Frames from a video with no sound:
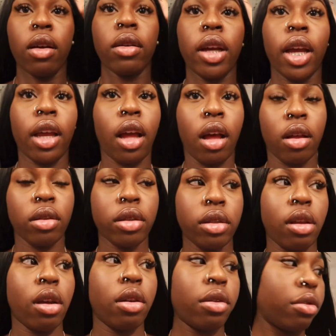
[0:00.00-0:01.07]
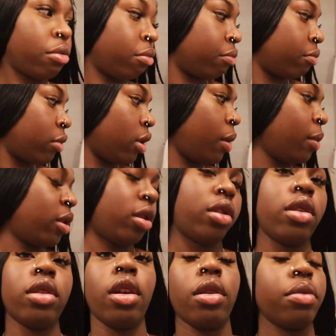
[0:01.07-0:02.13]
Okay, y'all, so. What
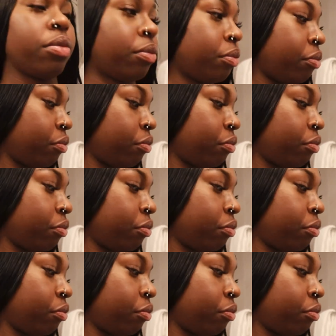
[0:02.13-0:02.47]
is that?